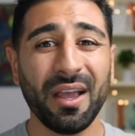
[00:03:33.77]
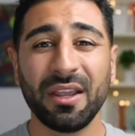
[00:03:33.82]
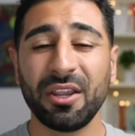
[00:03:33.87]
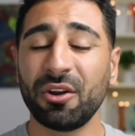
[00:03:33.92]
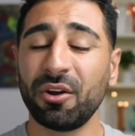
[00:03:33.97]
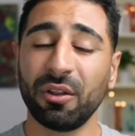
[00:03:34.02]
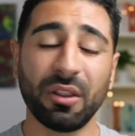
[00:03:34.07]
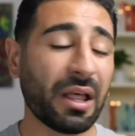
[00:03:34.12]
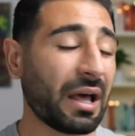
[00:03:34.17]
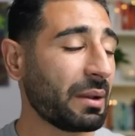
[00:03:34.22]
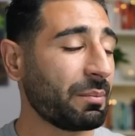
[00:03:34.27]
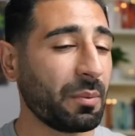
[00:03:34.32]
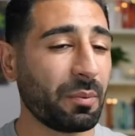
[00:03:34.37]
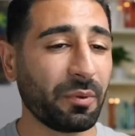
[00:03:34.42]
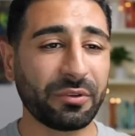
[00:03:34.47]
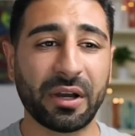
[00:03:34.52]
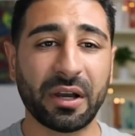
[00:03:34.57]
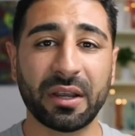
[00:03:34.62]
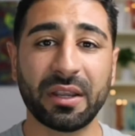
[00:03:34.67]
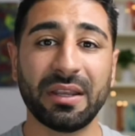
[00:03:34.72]
A lot of
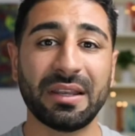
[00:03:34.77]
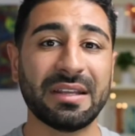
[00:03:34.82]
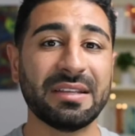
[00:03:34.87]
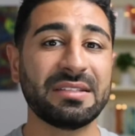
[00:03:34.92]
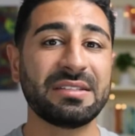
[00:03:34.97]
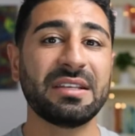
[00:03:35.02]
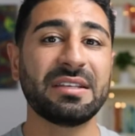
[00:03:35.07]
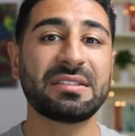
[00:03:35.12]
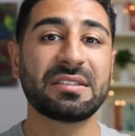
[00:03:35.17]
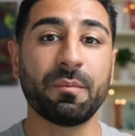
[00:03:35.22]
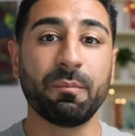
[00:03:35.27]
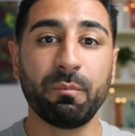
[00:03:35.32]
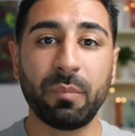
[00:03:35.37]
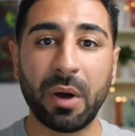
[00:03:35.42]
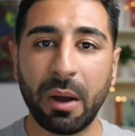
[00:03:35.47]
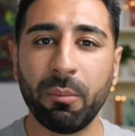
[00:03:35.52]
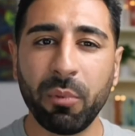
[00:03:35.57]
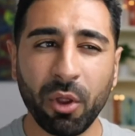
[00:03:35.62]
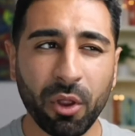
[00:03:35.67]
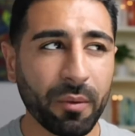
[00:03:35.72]
people talking, is this a
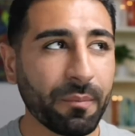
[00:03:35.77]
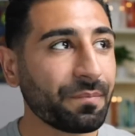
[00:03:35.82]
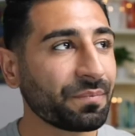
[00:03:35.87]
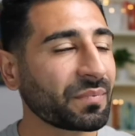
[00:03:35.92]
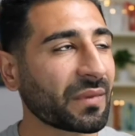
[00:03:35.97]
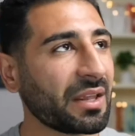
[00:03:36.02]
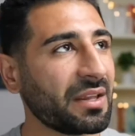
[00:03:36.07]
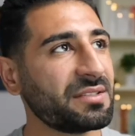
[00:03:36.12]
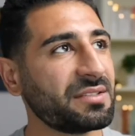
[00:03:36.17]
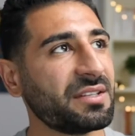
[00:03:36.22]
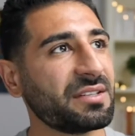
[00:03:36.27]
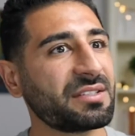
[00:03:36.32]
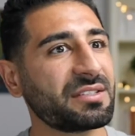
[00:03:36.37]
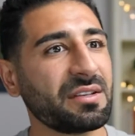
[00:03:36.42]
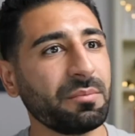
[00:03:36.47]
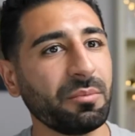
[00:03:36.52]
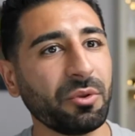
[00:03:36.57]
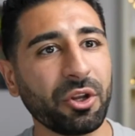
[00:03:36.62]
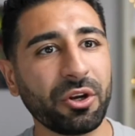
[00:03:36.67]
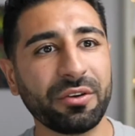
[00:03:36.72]
bubble? Is this
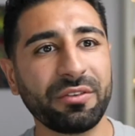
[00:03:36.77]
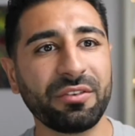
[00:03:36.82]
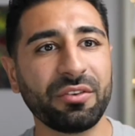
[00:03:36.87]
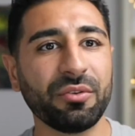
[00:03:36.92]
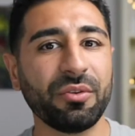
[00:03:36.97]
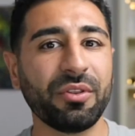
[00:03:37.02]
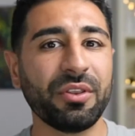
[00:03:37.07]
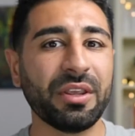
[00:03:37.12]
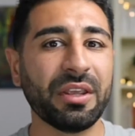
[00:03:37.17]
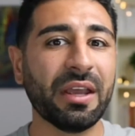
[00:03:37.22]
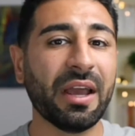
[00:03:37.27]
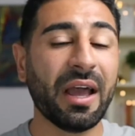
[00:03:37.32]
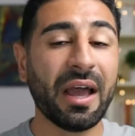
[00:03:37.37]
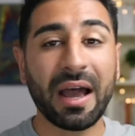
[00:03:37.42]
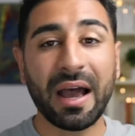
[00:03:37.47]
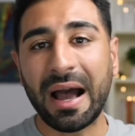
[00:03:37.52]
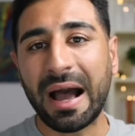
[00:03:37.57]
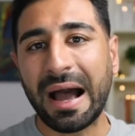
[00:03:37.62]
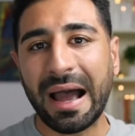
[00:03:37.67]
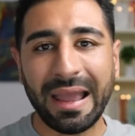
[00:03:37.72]
similar to the
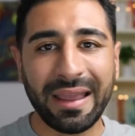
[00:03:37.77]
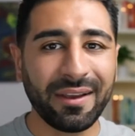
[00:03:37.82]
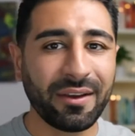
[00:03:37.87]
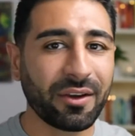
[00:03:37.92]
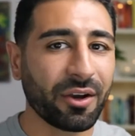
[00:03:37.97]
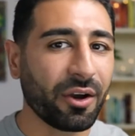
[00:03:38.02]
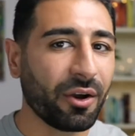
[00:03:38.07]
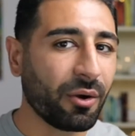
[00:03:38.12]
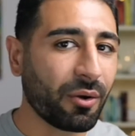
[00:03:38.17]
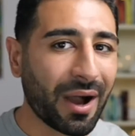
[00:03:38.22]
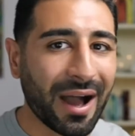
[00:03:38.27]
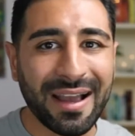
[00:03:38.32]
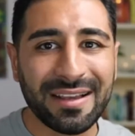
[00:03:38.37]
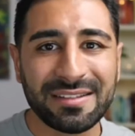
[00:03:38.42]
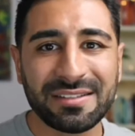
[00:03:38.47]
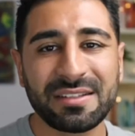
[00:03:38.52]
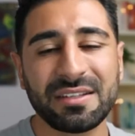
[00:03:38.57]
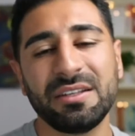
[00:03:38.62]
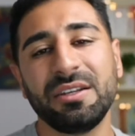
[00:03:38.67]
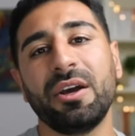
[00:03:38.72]

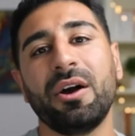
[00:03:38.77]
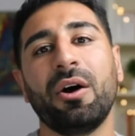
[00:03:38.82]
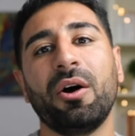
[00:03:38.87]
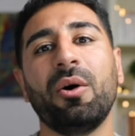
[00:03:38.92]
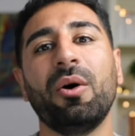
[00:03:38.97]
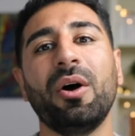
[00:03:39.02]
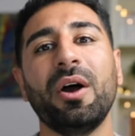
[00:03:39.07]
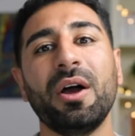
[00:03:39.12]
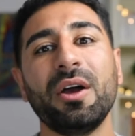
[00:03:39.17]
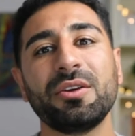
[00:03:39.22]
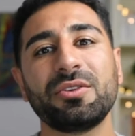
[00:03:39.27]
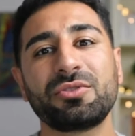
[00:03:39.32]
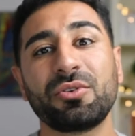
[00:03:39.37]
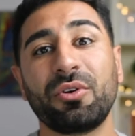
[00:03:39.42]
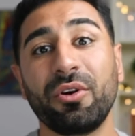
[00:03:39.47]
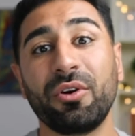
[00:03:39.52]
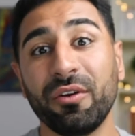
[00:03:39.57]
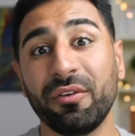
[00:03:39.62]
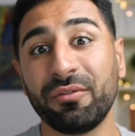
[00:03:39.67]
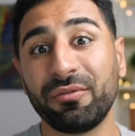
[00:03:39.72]
ICO
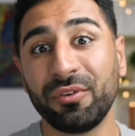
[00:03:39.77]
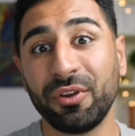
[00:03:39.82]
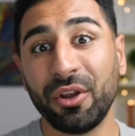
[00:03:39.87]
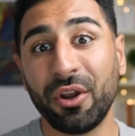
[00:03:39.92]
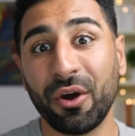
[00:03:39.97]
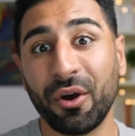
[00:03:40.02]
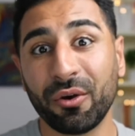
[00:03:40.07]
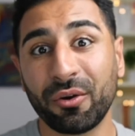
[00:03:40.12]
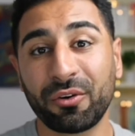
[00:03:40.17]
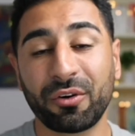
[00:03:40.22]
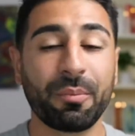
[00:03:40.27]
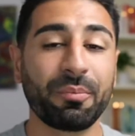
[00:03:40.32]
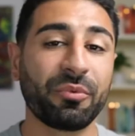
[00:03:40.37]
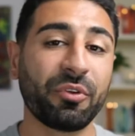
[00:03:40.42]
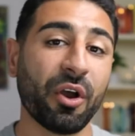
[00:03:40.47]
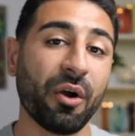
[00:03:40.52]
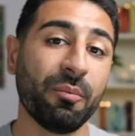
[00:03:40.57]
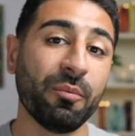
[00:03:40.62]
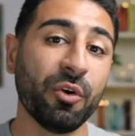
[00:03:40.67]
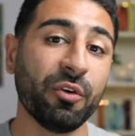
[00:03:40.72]
sort of,
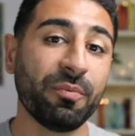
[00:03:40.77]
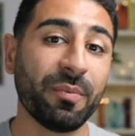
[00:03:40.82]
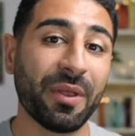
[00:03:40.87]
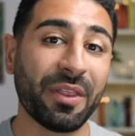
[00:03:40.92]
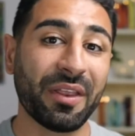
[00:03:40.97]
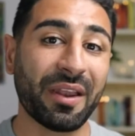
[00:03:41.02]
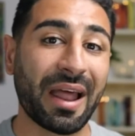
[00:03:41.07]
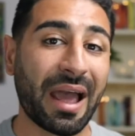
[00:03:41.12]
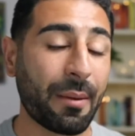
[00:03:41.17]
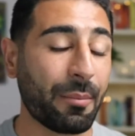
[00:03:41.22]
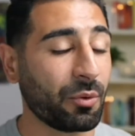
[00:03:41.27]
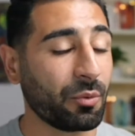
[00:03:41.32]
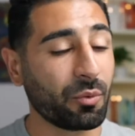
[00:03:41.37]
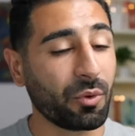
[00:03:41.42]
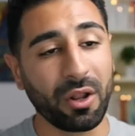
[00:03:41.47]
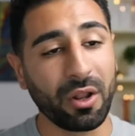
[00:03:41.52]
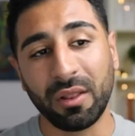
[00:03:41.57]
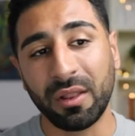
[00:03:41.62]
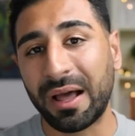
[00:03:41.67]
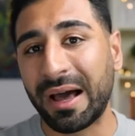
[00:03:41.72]
crypto movement that happened where
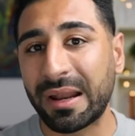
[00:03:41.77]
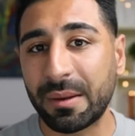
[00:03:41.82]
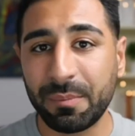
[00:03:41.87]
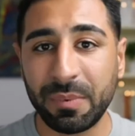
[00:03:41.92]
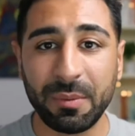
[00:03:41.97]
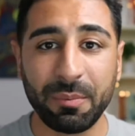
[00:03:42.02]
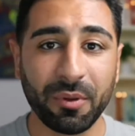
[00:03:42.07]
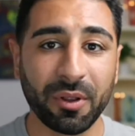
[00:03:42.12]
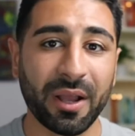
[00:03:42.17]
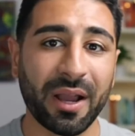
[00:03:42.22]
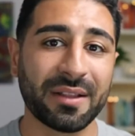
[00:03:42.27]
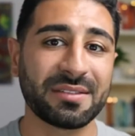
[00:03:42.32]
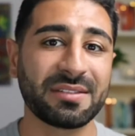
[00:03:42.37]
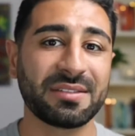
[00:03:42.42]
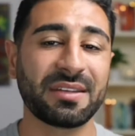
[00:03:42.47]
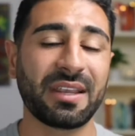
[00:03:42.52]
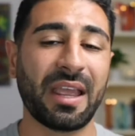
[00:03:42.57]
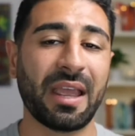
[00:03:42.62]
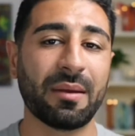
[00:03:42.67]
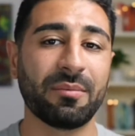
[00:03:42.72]
a lot of people got
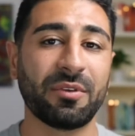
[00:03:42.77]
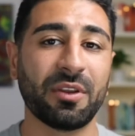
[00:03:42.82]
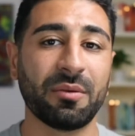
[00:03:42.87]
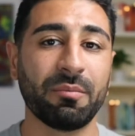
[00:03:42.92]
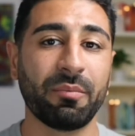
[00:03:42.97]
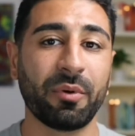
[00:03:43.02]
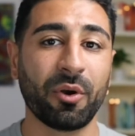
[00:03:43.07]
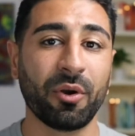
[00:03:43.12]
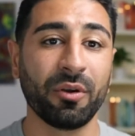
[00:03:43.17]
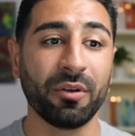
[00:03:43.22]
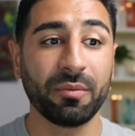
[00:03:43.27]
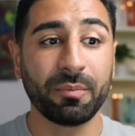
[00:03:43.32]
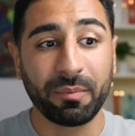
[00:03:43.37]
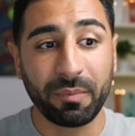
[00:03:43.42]
scammed and burned?